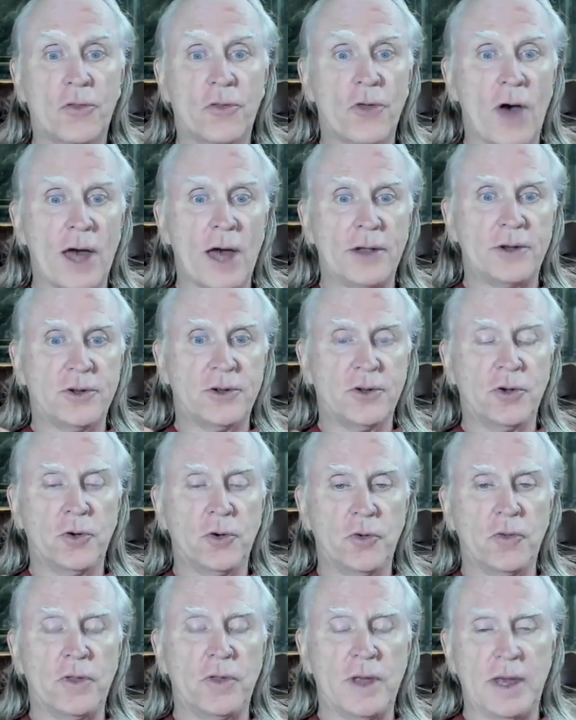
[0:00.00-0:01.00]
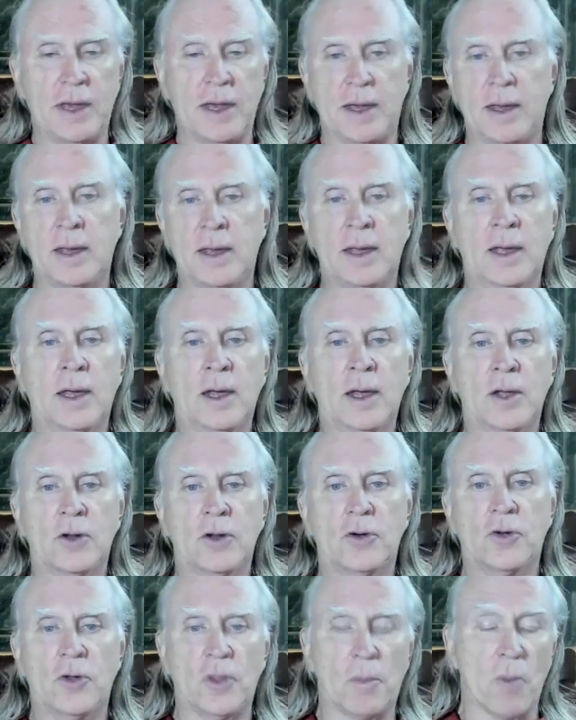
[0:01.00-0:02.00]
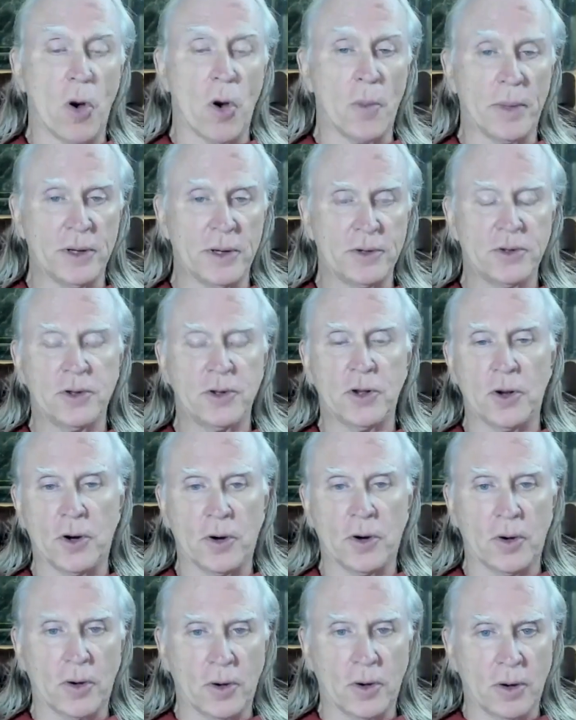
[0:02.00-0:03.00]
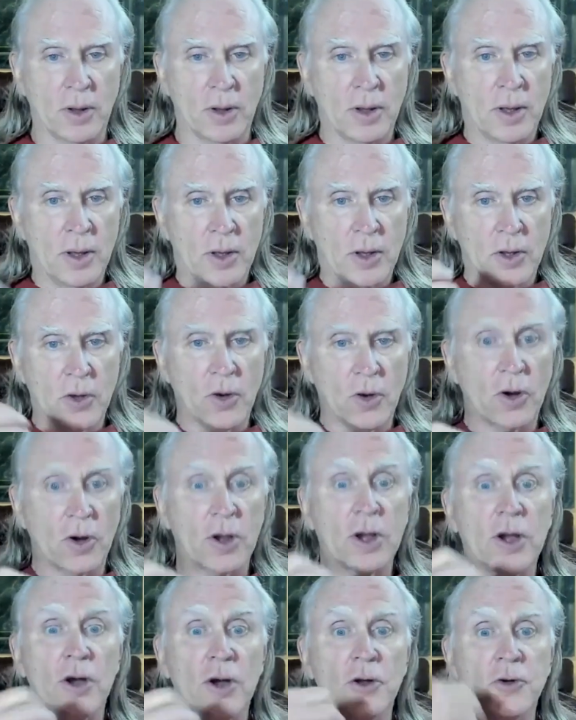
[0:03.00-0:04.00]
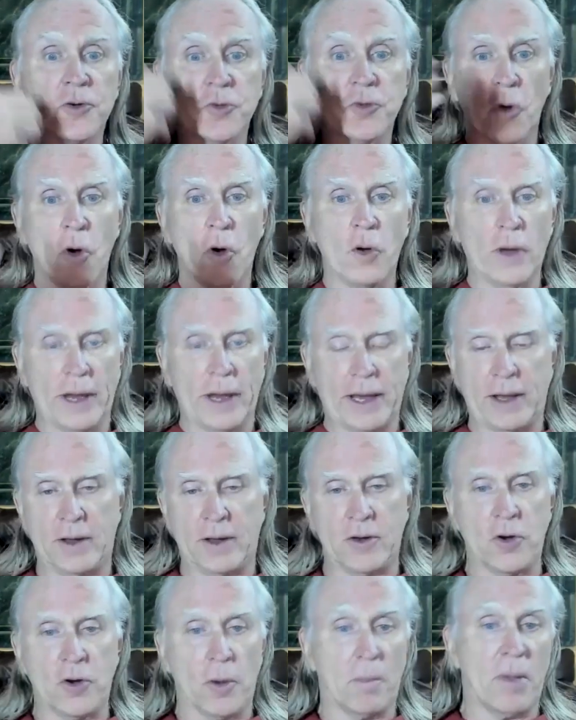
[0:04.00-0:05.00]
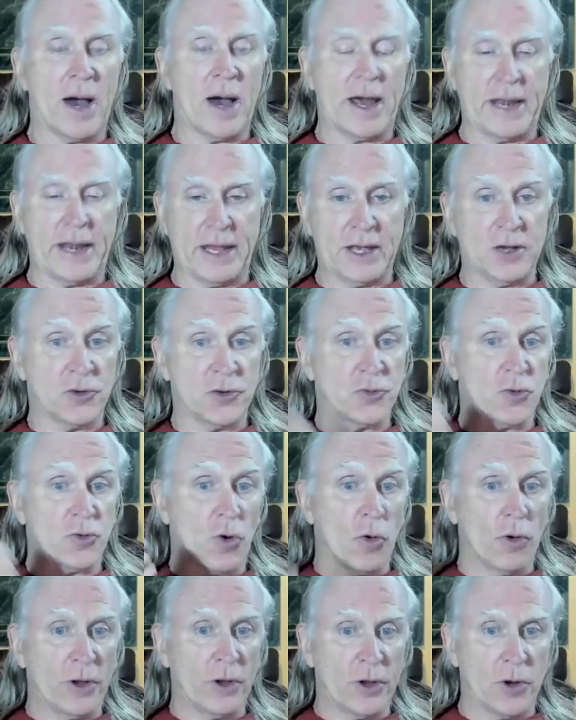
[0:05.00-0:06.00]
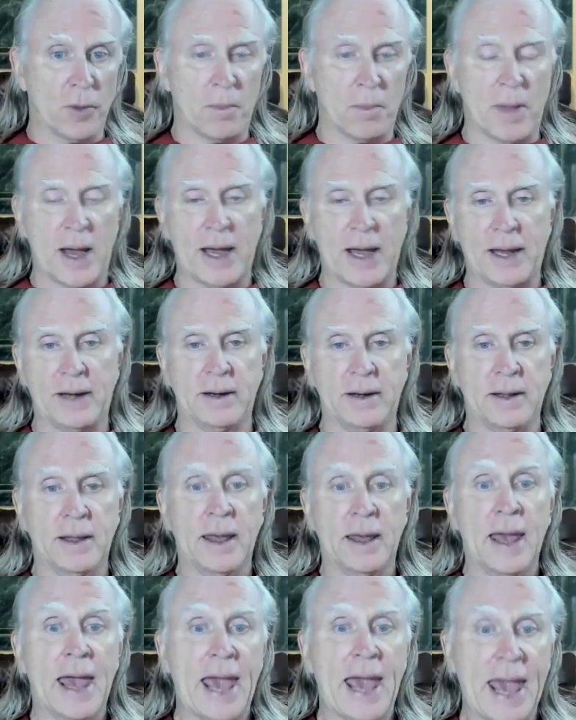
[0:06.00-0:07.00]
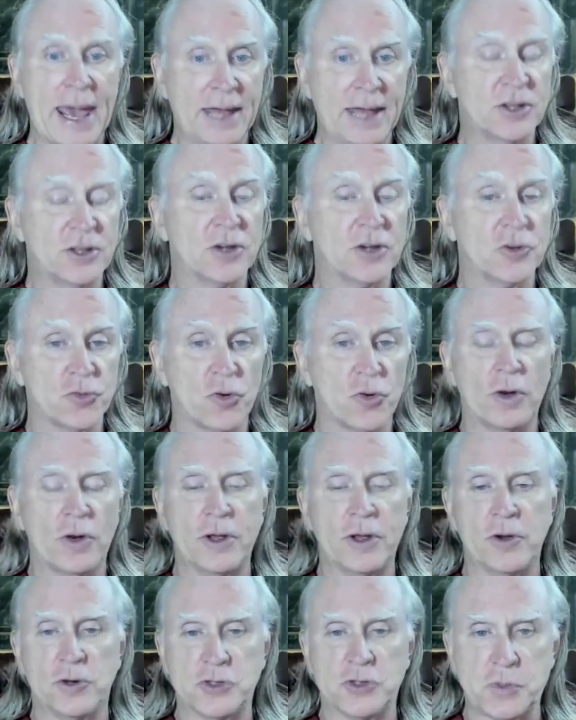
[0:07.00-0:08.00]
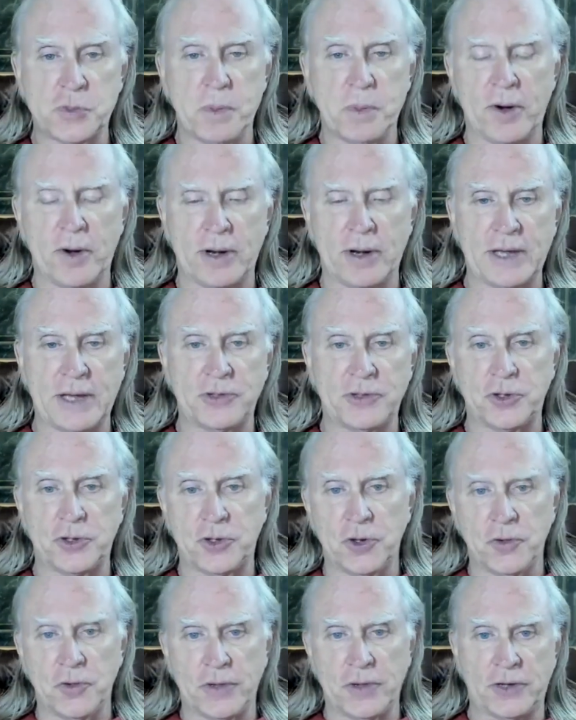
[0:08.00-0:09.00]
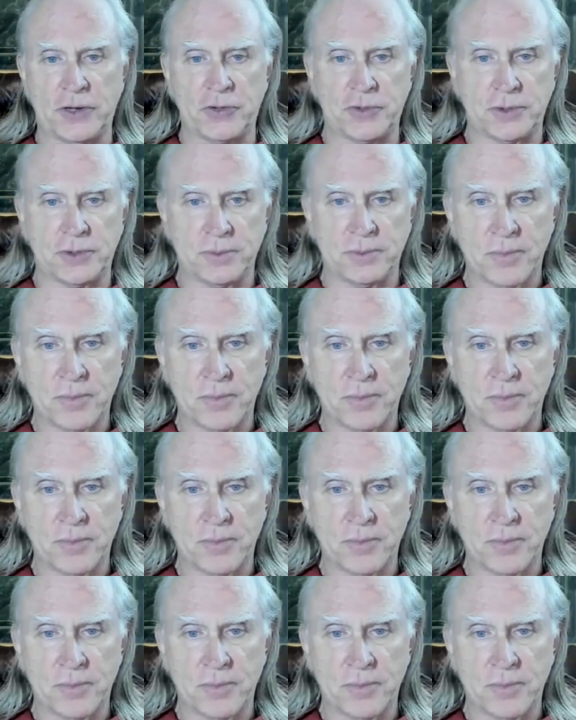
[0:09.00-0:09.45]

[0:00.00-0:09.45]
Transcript: thought to the to the moment. You're you're controlling your body, controlling your mind, and controlling your spirit as you do this.